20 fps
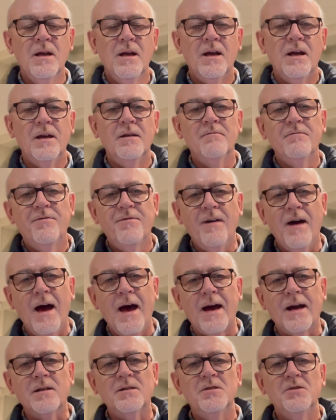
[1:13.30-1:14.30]
In
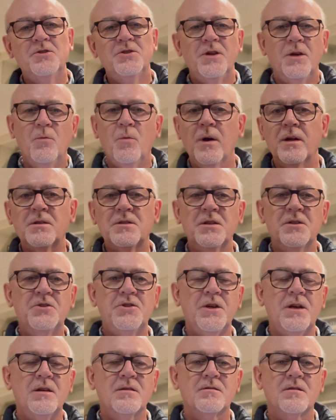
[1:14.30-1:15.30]
fact, she went to
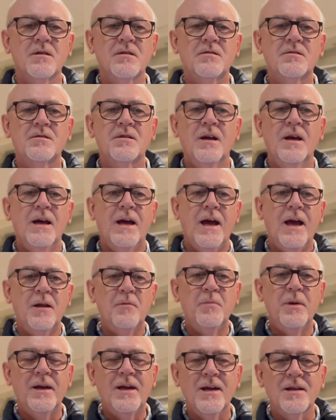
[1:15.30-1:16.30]
Jesus and
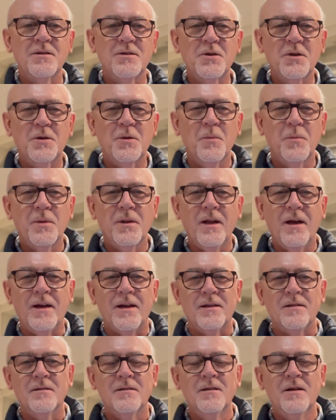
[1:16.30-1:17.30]
began to
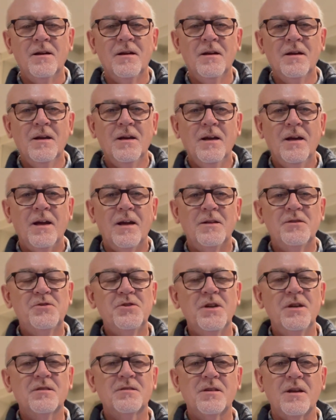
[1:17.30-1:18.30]
complain. And
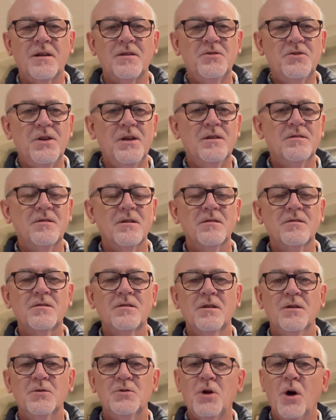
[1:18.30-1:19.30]
she said, "Jesus,
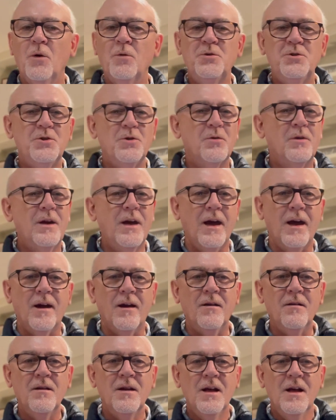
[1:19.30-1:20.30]
don't you
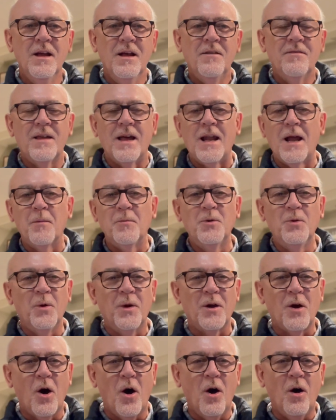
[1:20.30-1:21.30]
care that I'm
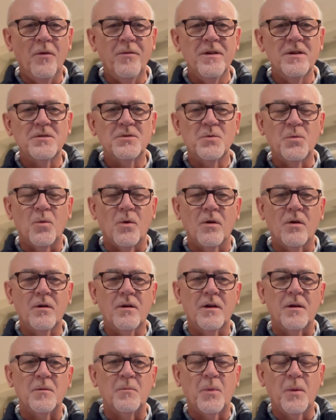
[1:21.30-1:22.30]
doing all this
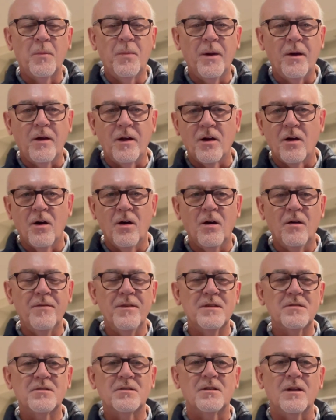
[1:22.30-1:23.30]
work and preparing all
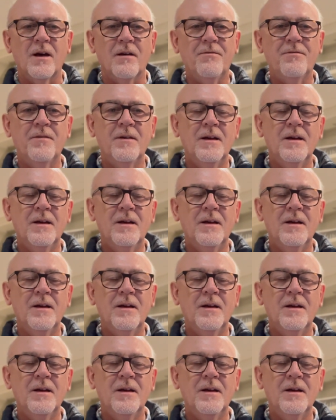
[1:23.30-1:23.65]
this stuff,